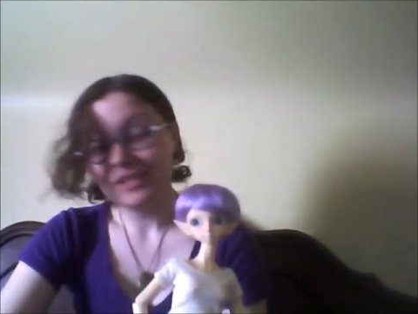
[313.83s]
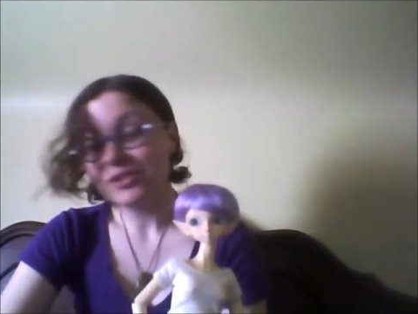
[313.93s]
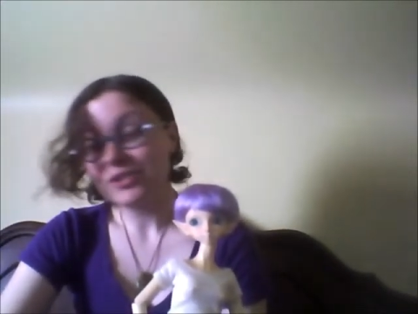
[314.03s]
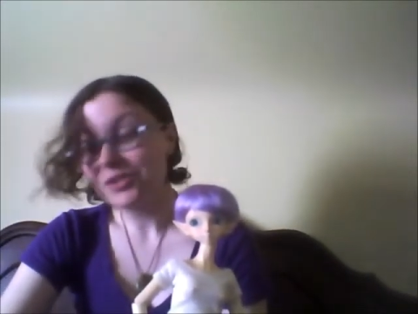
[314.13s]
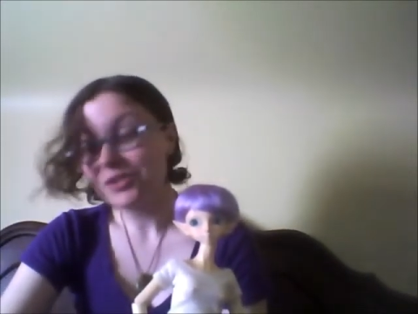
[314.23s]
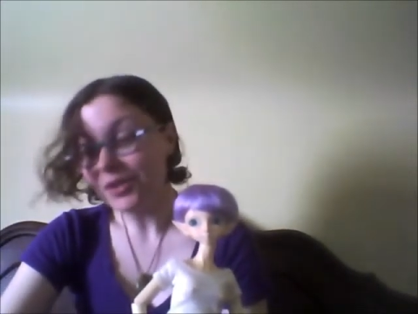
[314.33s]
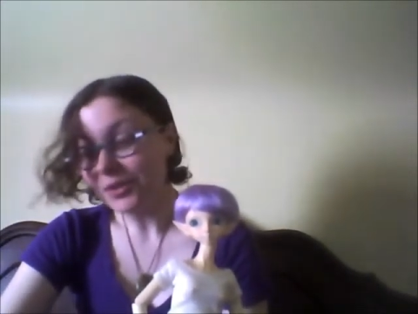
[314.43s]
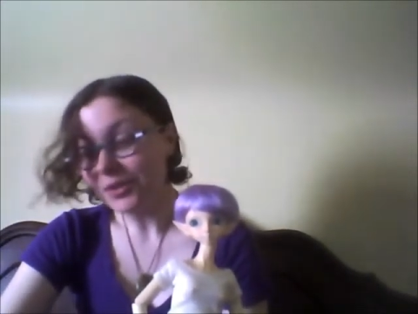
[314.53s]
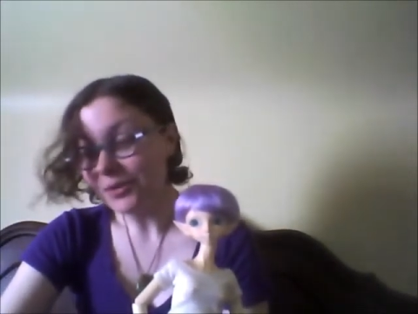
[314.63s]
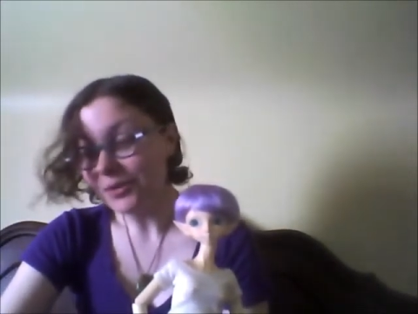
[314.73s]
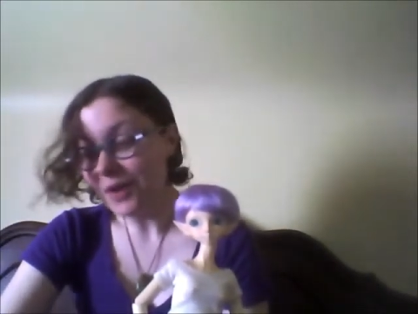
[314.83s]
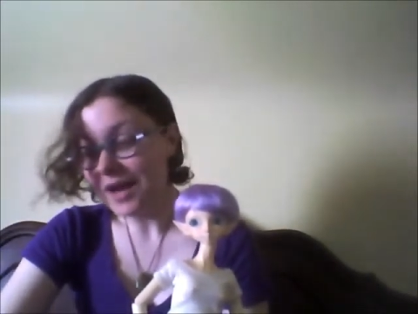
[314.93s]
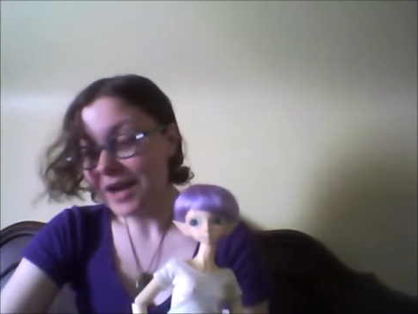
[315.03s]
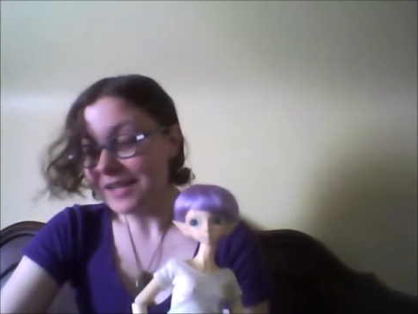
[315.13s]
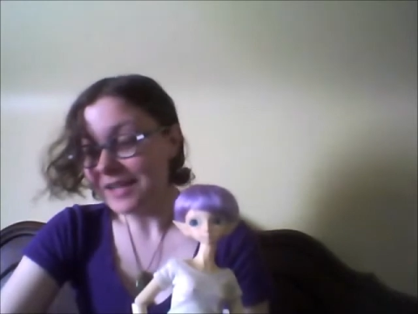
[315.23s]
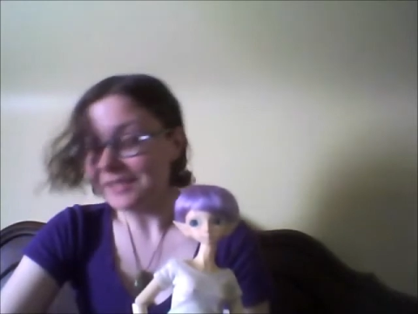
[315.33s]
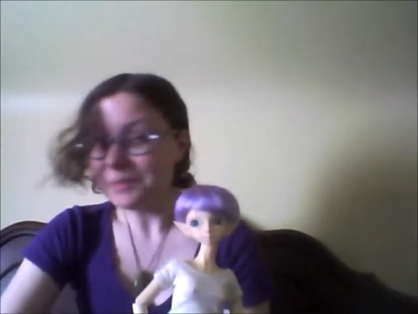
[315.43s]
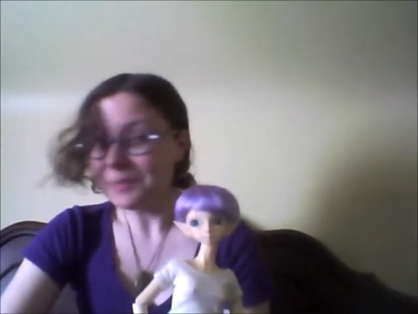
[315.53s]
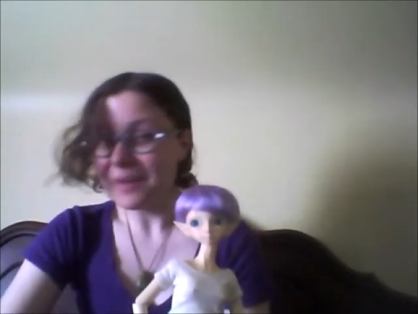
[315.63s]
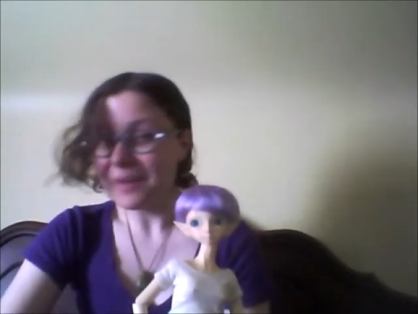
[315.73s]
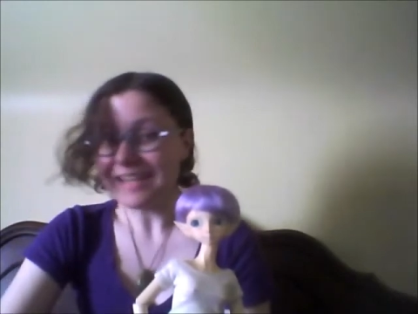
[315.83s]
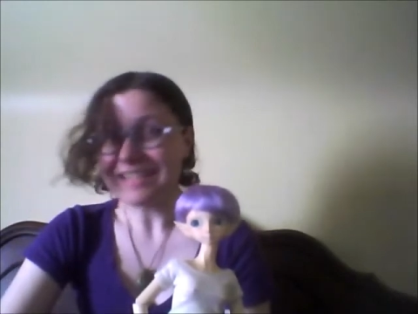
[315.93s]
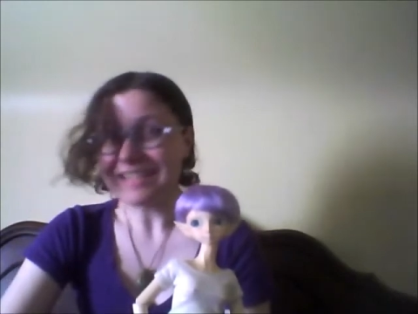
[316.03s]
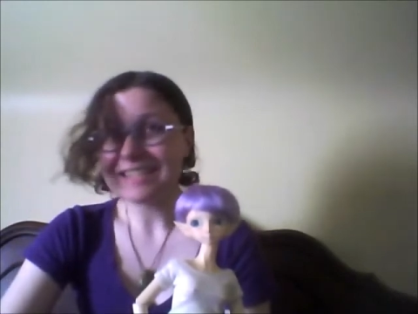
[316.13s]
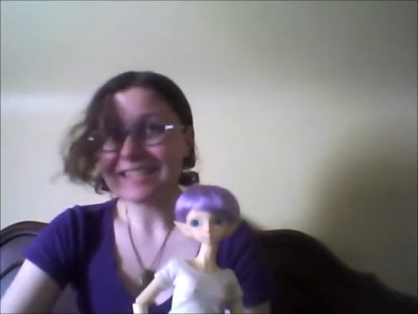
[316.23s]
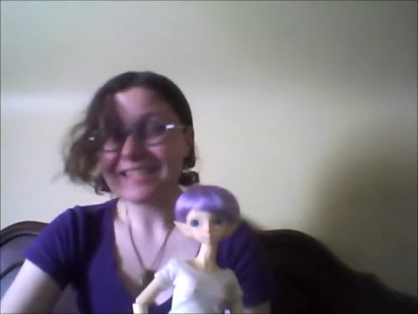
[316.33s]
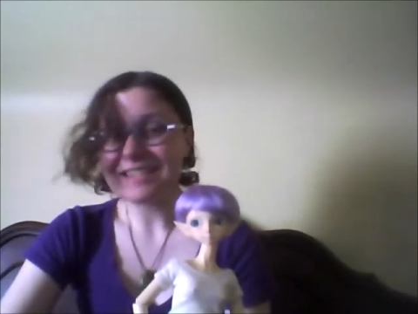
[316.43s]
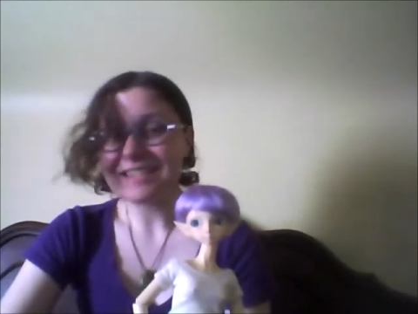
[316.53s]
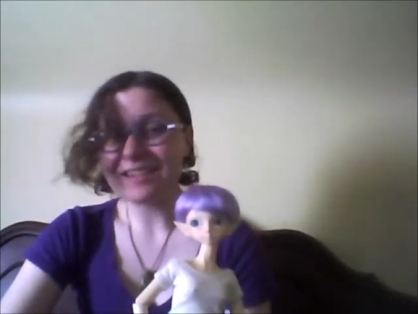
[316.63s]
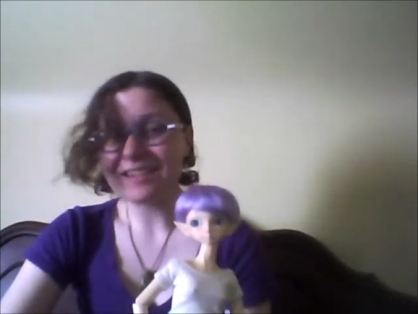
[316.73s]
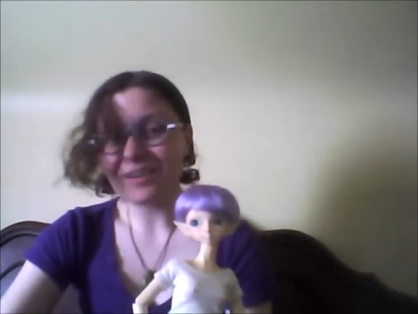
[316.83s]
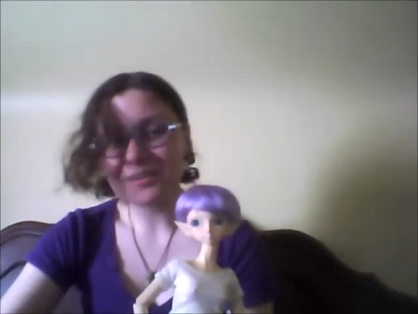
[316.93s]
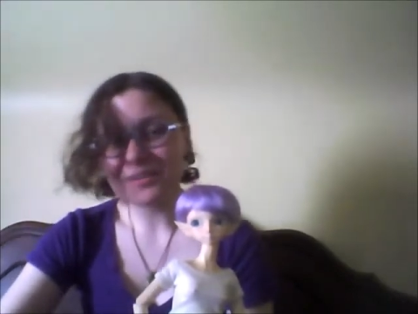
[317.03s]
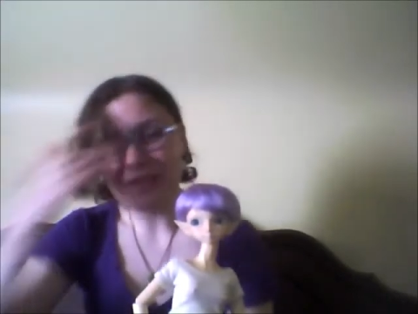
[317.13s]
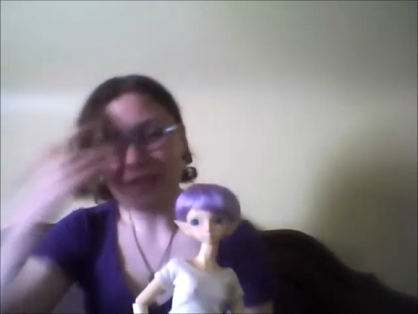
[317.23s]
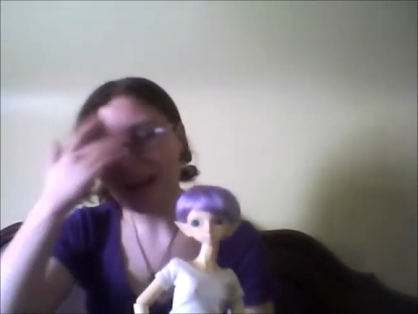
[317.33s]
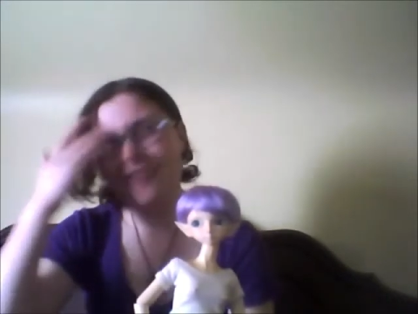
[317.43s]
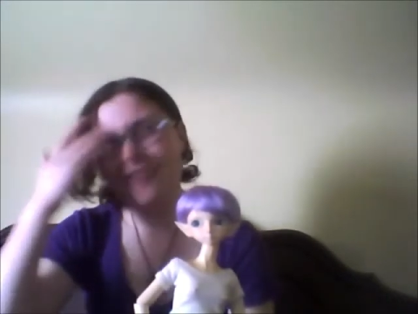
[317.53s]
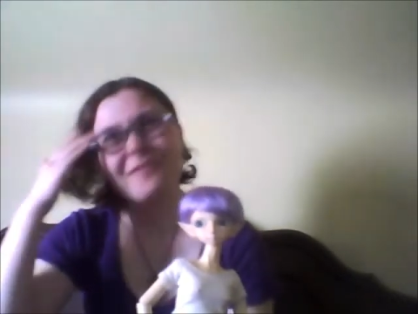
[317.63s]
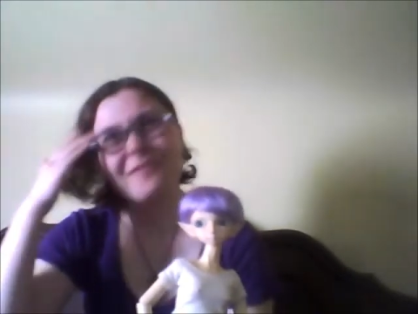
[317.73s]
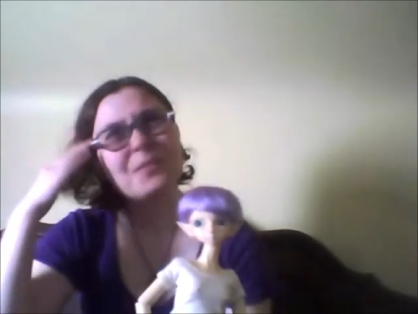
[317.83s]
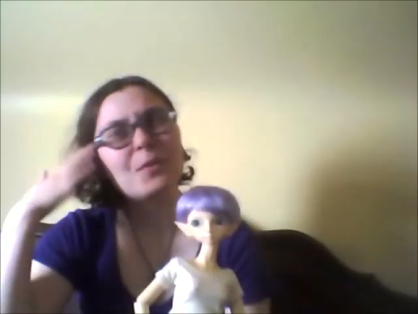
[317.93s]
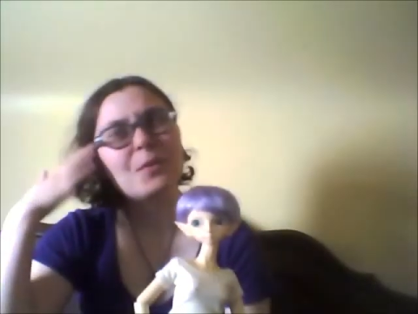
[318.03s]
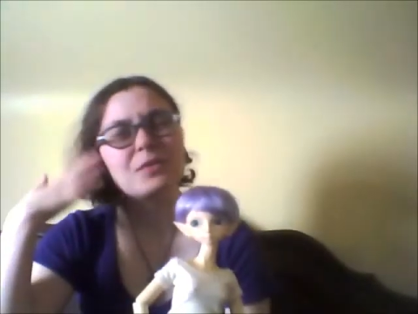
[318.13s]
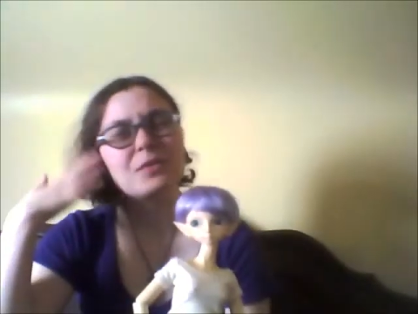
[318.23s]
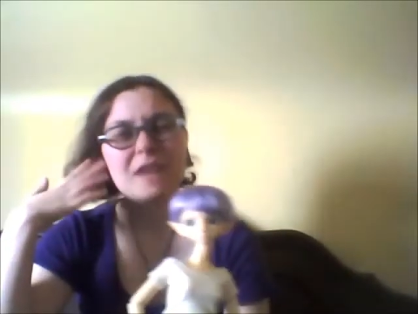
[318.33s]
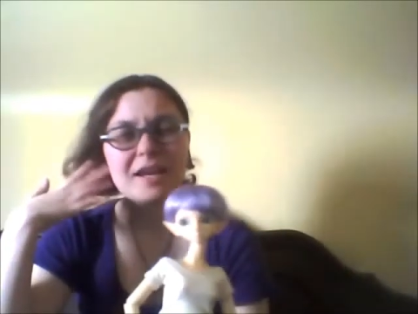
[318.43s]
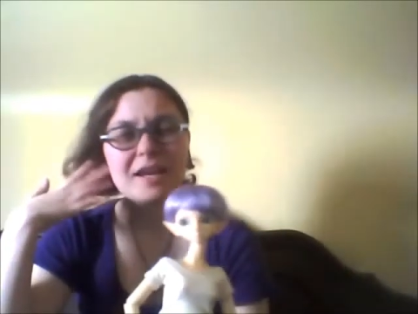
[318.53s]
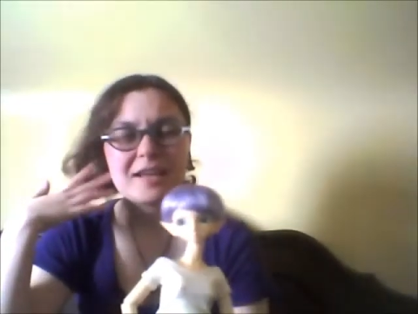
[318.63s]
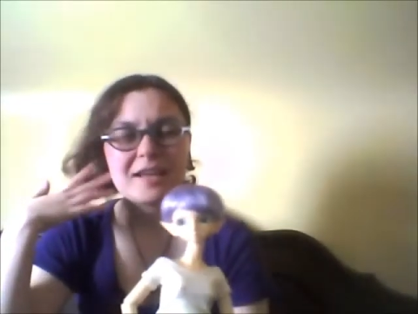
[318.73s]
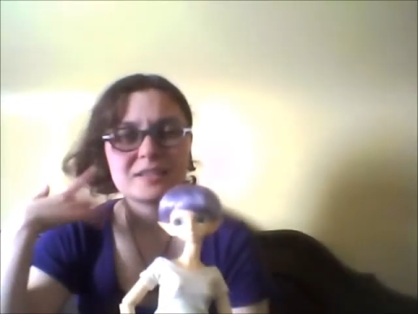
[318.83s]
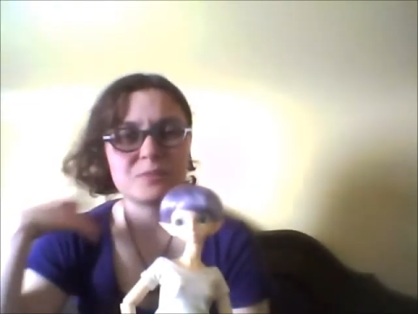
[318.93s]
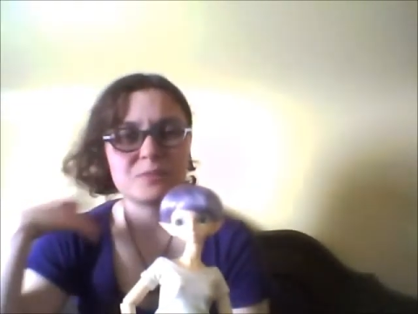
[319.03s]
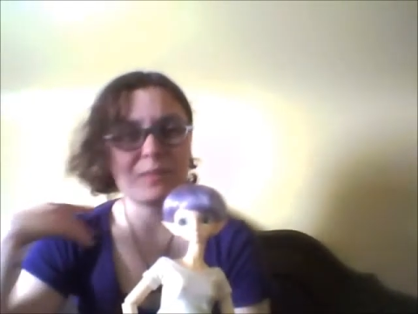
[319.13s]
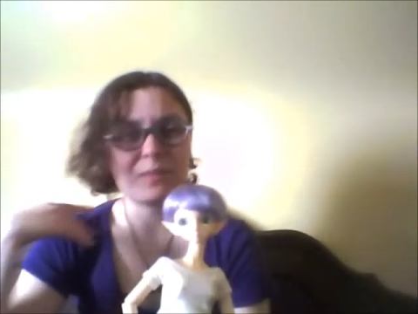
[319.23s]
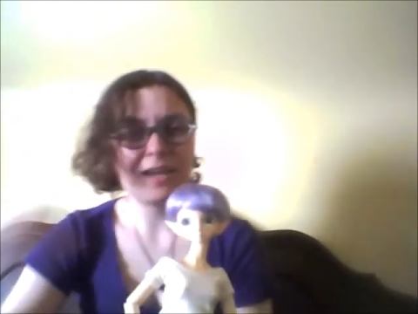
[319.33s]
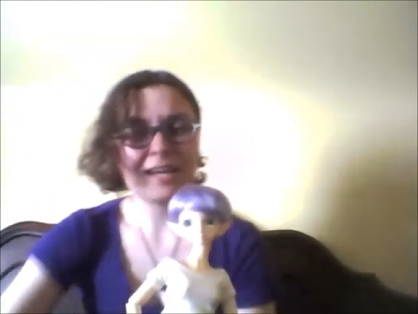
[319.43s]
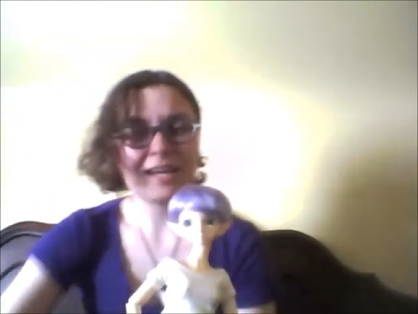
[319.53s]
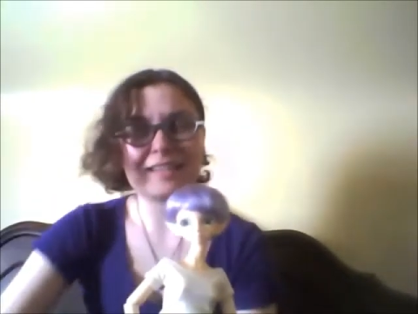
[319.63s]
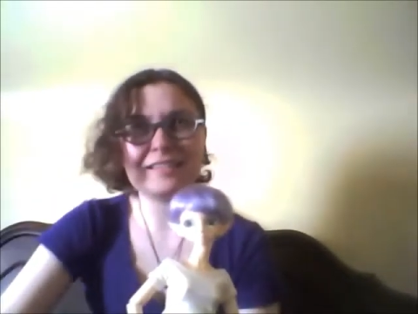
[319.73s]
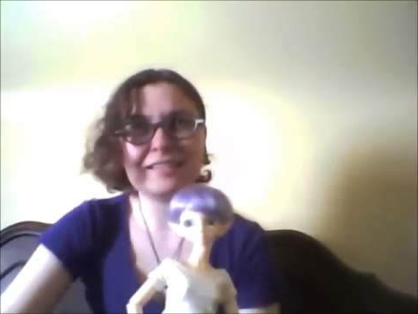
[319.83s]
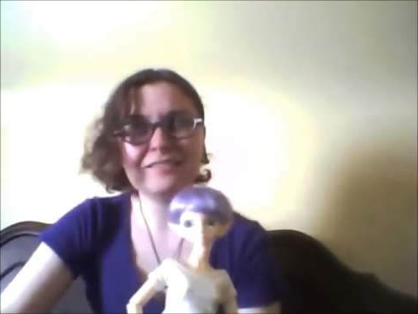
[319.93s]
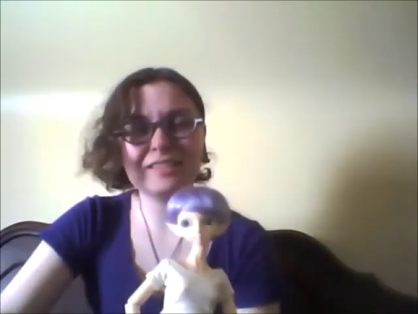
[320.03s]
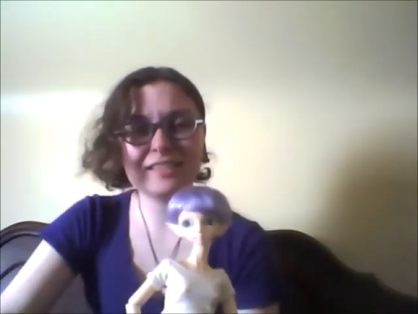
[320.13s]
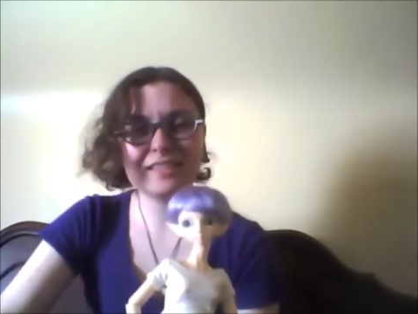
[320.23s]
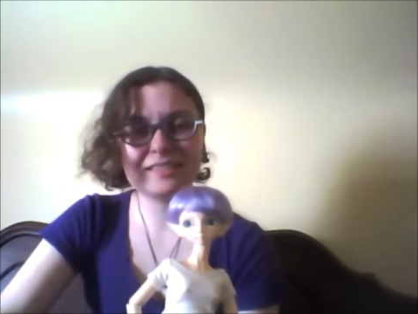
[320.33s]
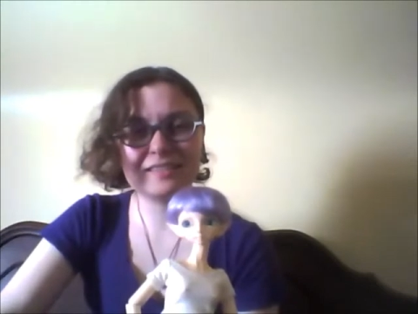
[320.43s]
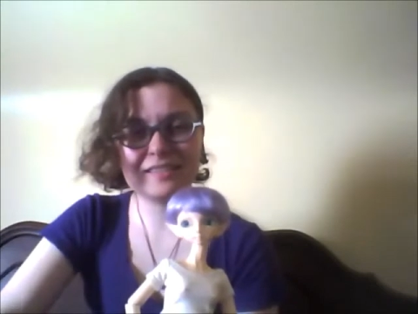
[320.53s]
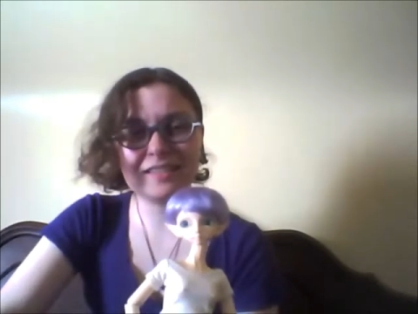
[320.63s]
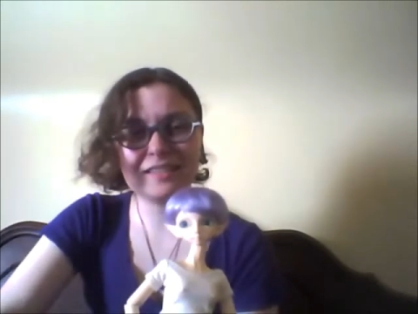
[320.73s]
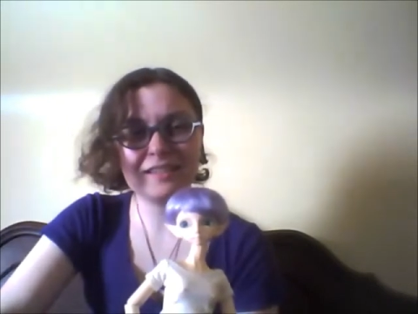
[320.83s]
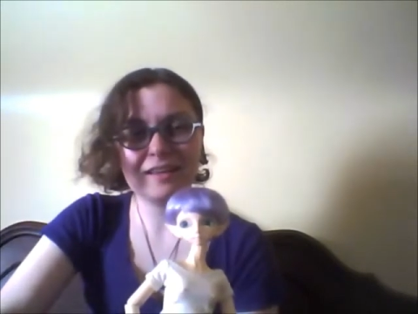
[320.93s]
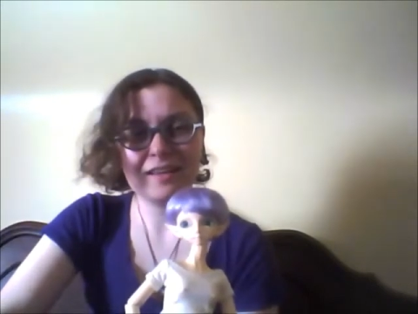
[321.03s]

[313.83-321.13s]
So, spray painting, and also for both dyeing and spray painting, I didn't really see